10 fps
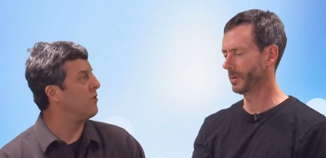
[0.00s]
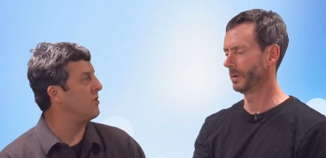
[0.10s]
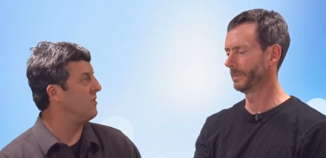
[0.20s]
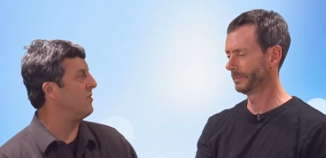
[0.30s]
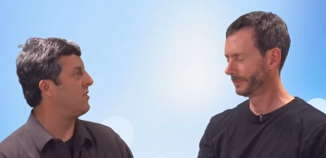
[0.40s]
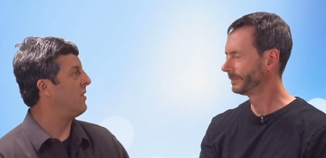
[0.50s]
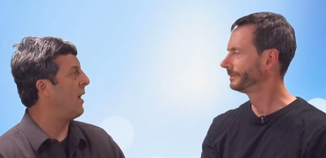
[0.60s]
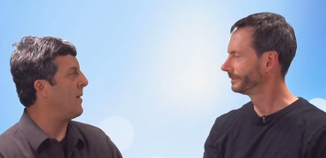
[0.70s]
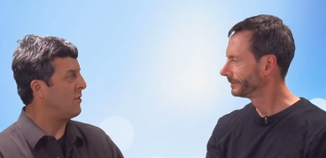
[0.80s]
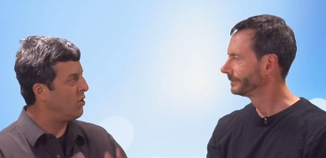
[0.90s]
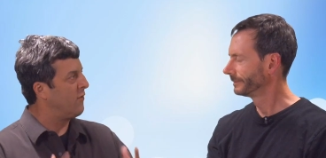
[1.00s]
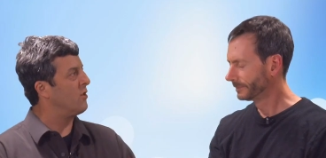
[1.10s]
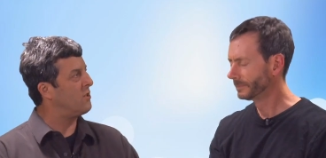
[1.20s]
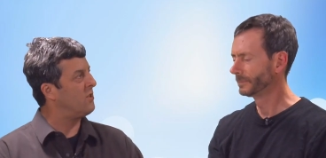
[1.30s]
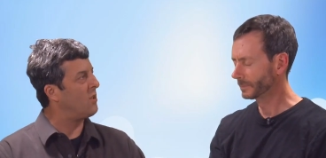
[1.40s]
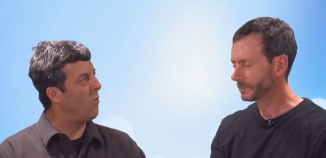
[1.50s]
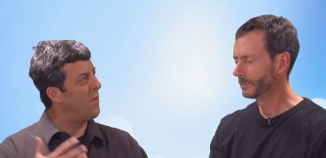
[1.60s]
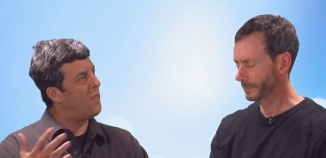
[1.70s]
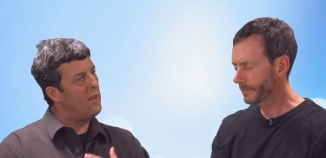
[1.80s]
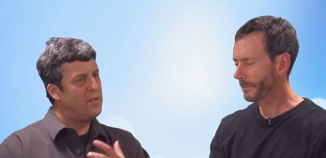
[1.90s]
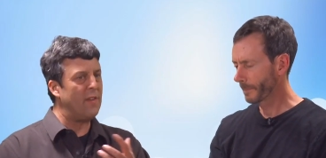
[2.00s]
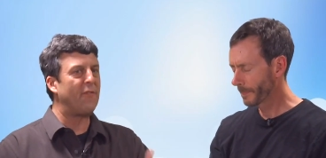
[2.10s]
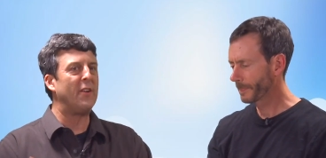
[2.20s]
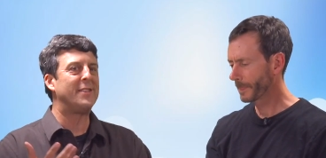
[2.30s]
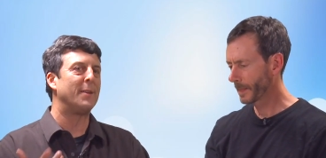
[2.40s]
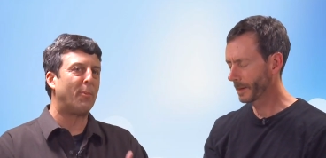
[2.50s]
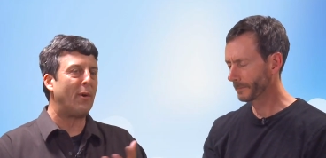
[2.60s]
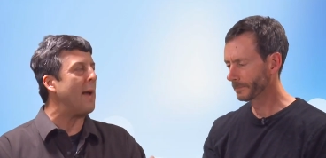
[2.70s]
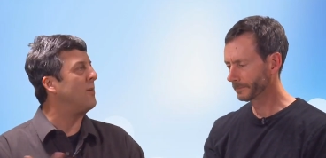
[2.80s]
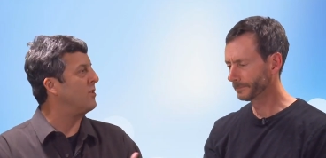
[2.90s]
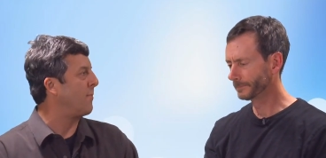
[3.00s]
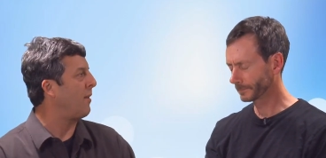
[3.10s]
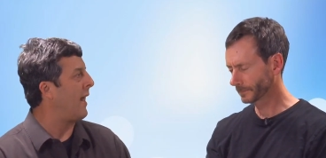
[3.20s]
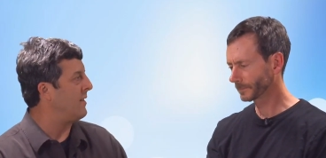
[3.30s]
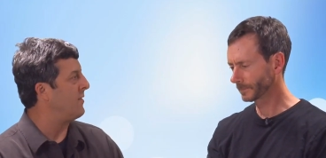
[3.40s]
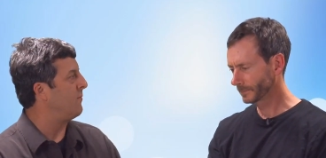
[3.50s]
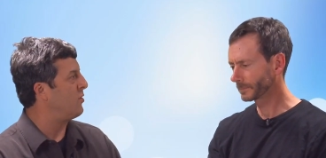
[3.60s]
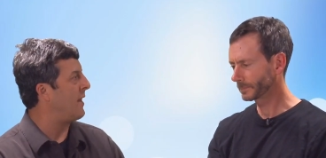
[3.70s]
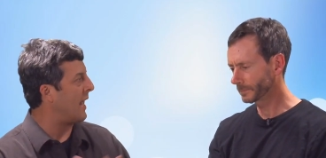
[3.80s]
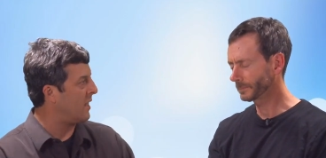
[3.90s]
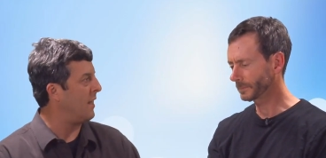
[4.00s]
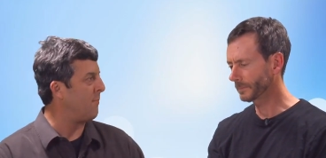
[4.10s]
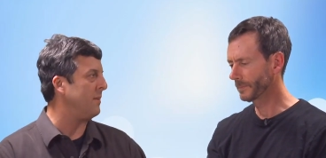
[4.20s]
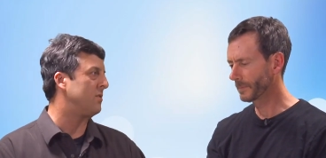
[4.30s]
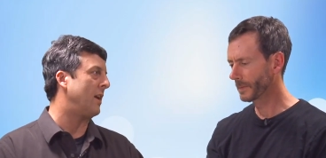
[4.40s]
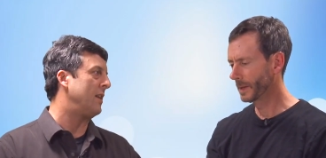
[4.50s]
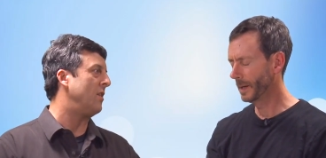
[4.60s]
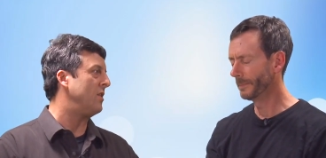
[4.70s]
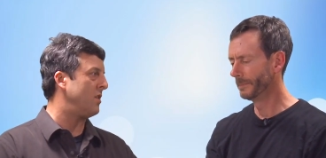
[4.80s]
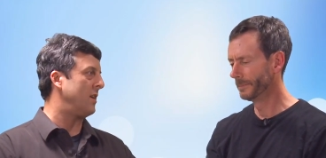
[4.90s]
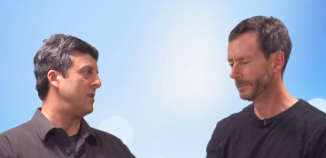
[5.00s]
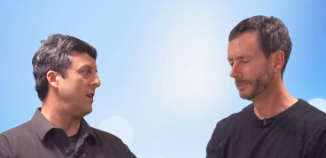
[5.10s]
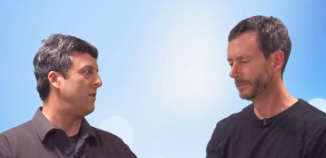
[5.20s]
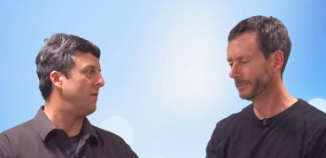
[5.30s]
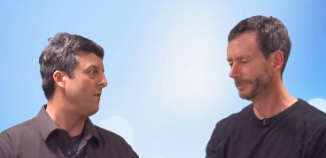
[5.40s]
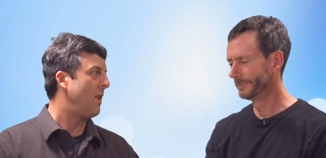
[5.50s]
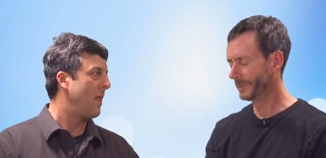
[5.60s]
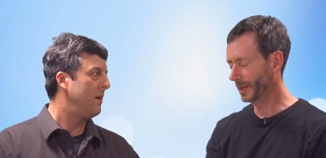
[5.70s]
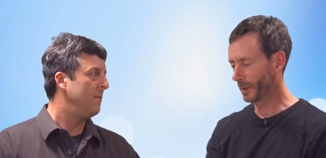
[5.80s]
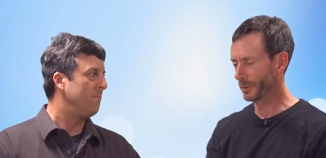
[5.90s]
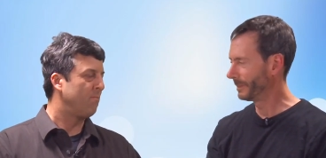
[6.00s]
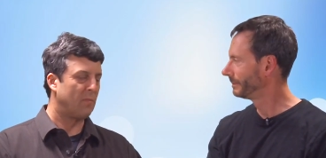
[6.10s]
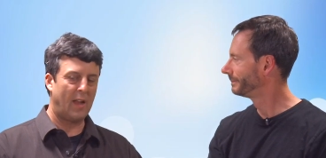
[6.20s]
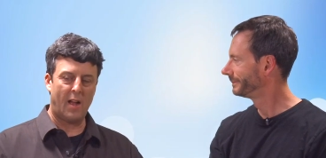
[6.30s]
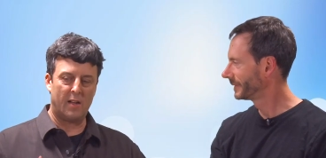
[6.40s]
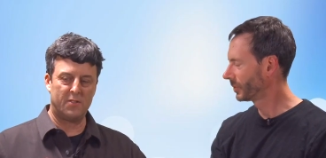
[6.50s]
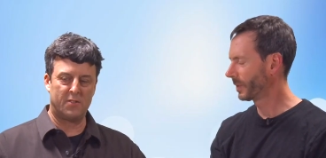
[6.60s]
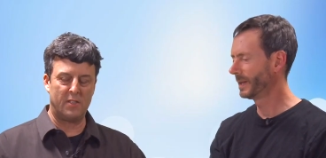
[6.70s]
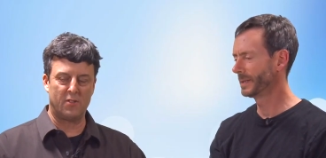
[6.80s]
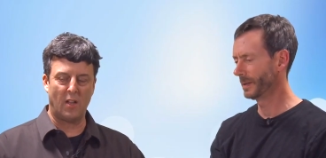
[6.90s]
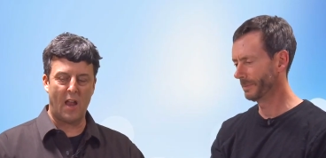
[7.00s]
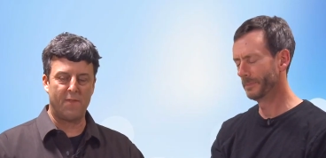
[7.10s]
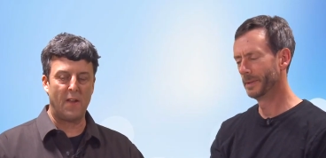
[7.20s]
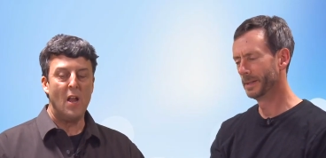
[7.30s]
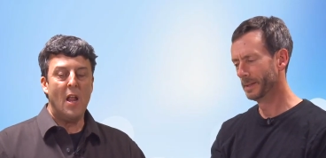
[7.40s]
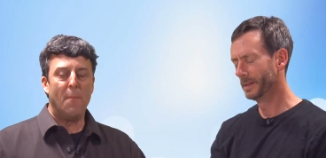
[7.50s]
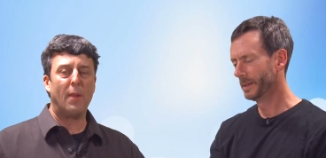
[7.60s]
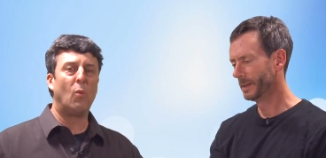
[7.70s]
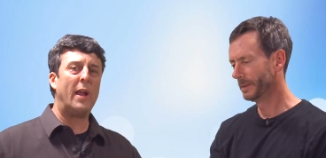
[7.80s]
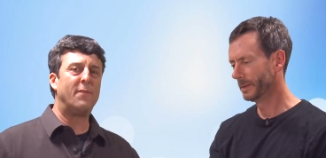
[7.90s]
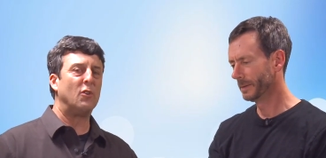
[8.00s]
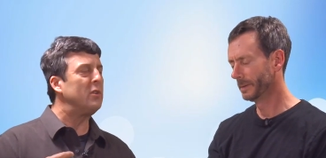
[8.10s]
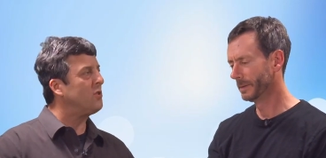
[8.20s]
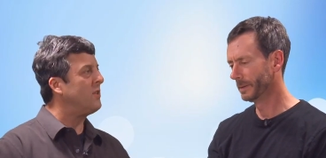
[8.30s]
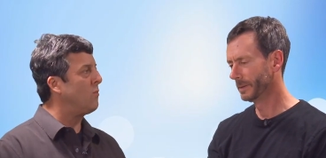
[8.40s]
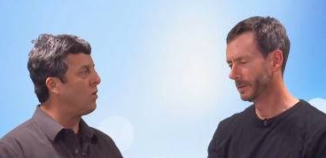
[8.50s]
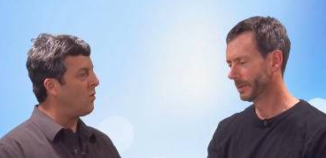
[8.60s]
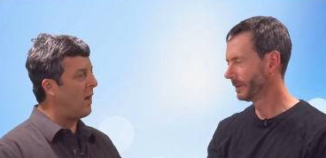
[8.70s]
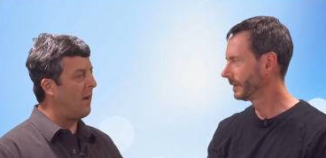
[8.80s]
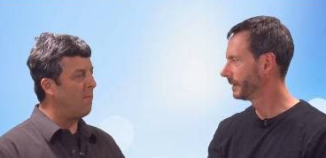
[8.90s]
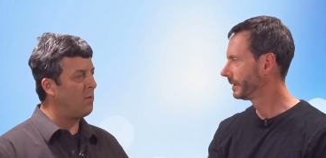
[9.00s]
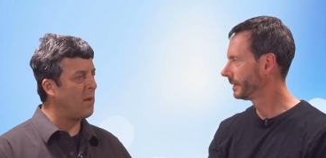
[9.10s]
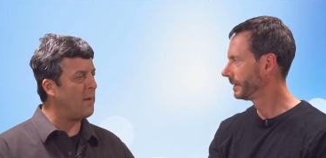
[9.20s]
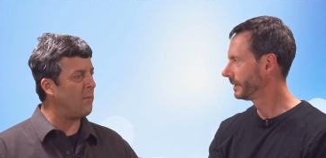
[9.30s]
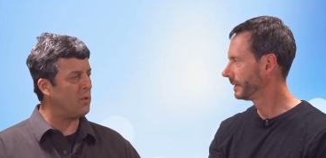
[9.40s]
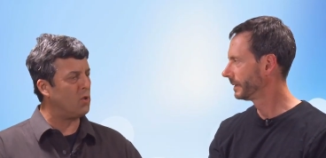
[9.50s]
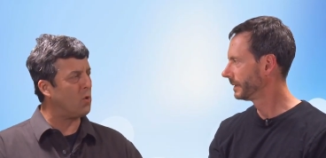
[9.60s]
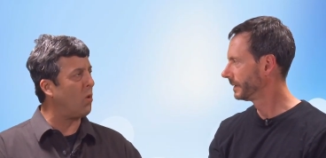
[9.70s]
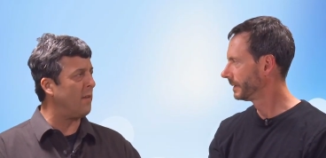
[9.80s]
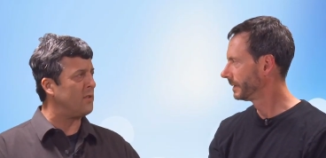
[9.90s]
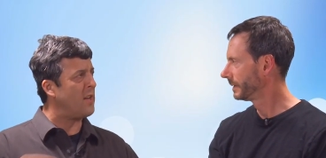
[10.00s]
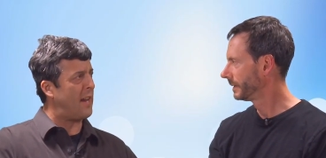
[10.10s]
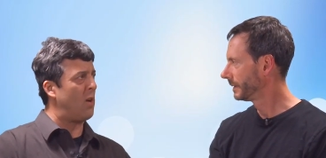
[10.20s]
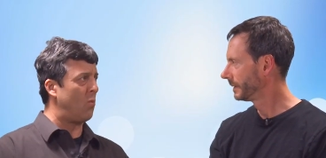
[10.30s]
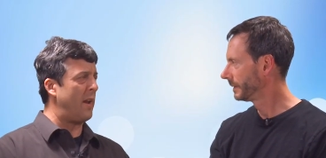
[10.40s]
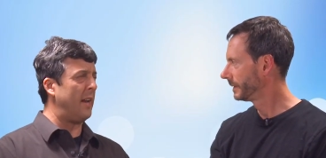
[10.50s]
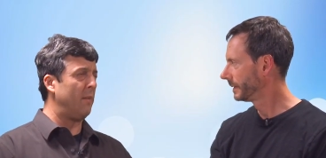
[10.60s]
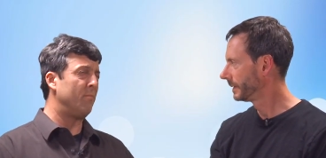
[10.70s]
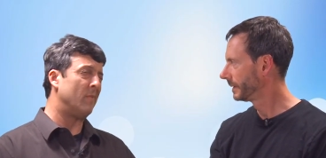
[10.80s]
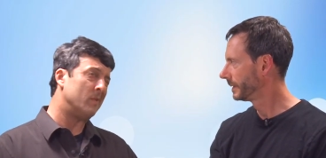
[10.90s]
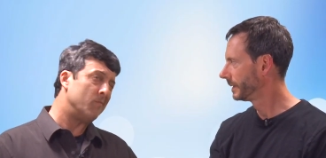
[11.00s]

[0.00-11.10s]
Speaker 1: Very versions, cool. I mean, two versions with different parameters applied to, to that clip inside the yep. container.
Speaker 2: I love it. Yeah, it's, Great it's tip. a lot of
Speaker 1: fun. By the way, if you're interested, we're, um, we're coming up with a tutorial that's not out already